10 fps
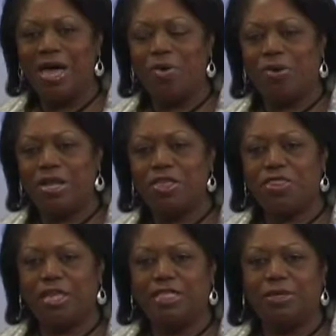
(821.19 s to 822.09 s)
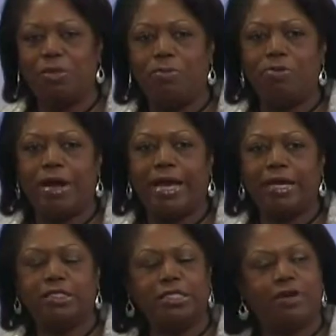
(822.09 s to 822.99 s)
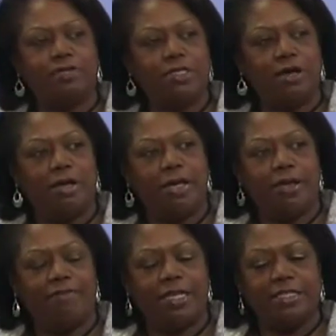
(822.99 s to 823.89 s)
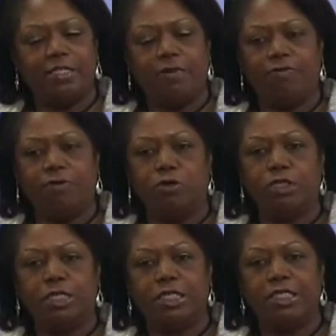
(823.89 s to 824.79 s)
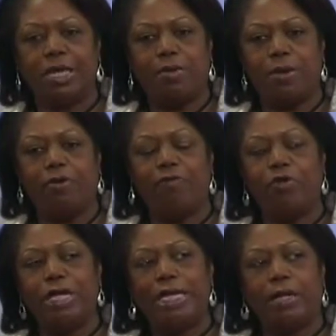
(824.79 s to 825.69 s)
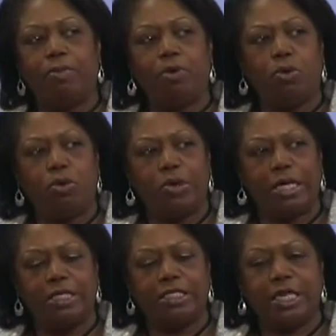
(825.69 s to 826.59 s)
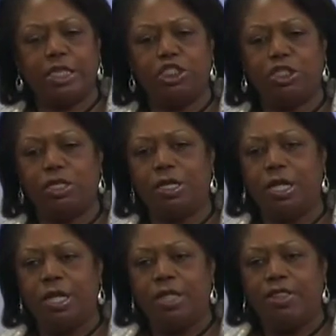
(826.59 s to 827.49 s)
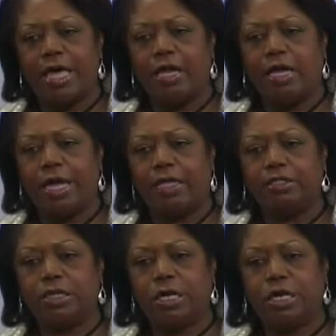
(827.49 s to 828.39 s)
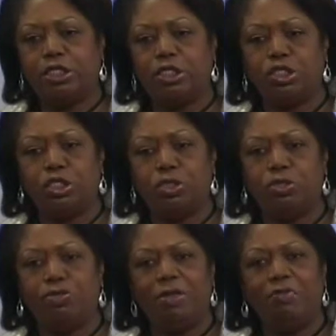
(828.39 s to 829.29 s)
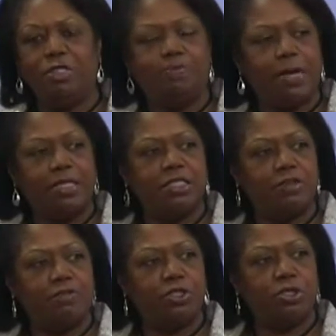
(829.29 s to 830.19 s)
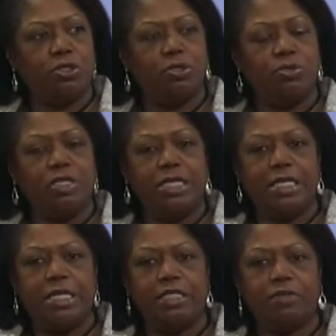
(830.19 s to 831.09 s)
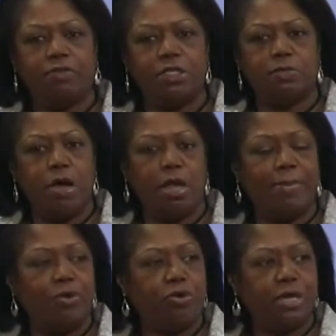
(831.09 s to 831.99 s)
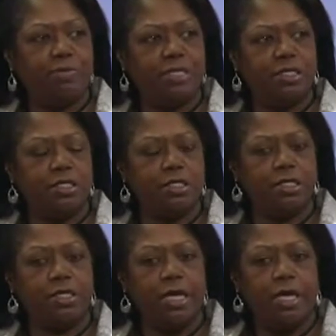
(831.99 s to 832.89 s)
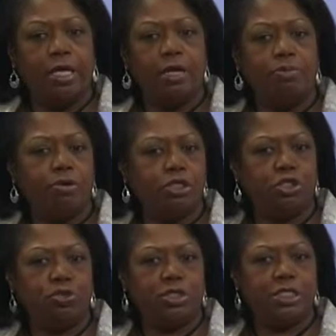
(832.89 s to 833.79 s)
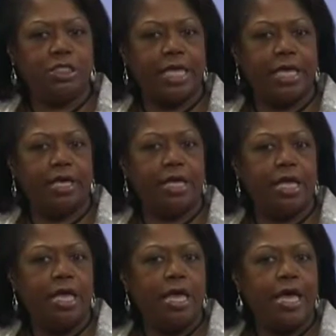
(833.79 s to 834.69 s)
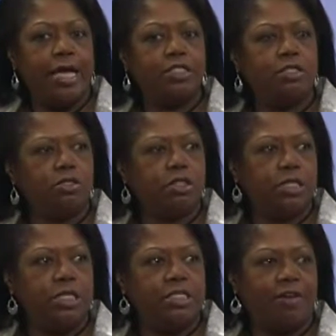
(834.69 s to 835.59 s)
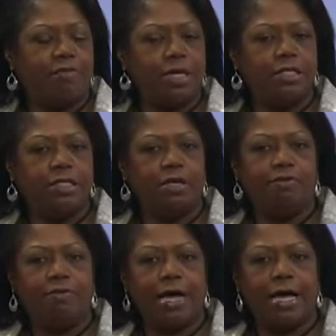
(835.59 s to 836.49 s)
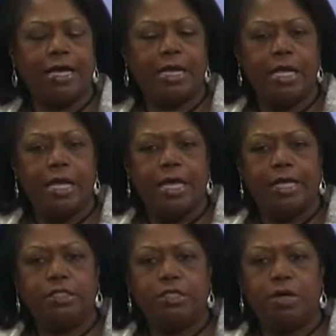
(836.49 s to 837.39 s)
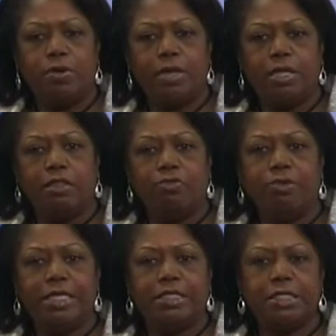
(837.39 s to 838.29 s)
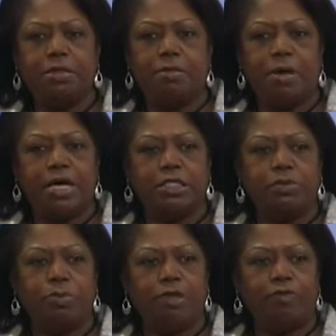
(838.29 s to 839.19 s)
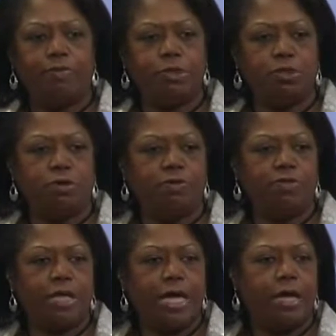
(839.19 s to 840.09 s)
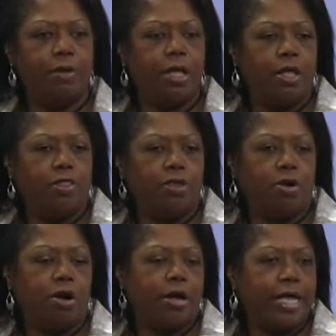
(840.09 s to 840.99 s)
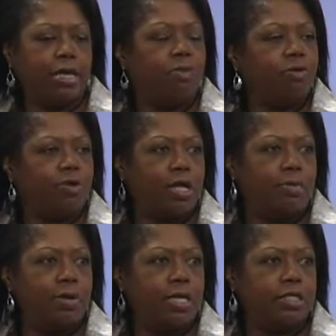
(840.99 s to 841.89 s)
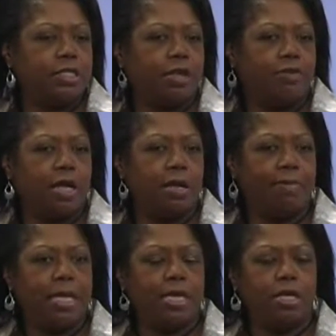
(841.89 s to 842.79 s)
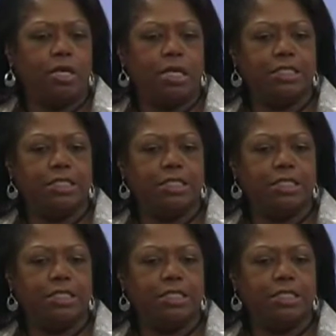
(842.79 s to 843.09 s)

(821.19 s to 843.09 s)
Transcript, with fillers: One of the things that we pride ourselves on at FSC First is that we're a very nimble organization. That allows us to be responsive to the needs of the small and minority businesses in Prince George's County as those needs have been identified. And so in the recent months, we've observed that there are a number of companies that have come in